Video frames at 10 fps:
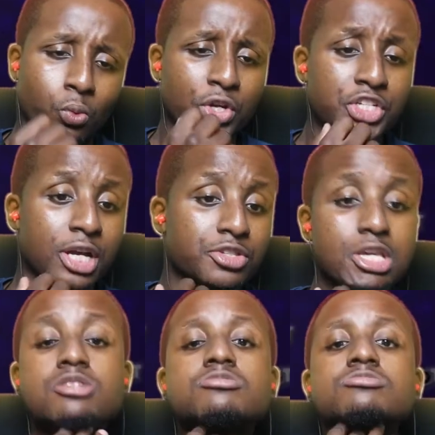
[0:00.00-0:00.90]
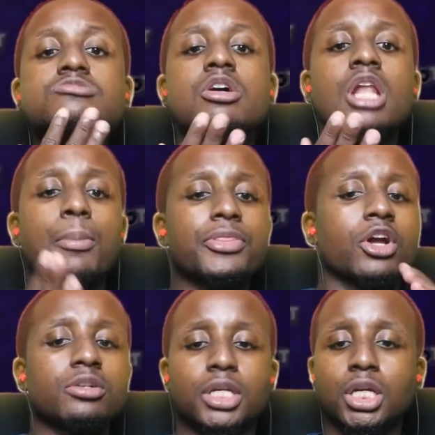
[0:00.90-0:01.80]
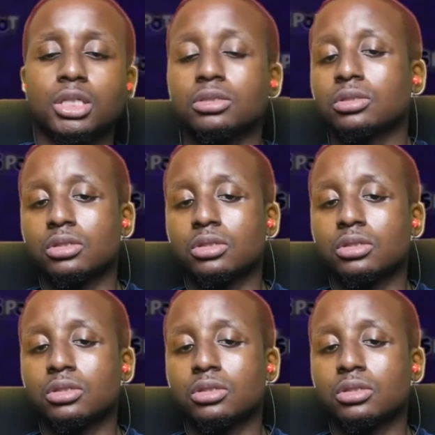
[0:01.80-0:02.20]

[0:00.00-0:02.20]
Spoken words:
We shall see. Number 13.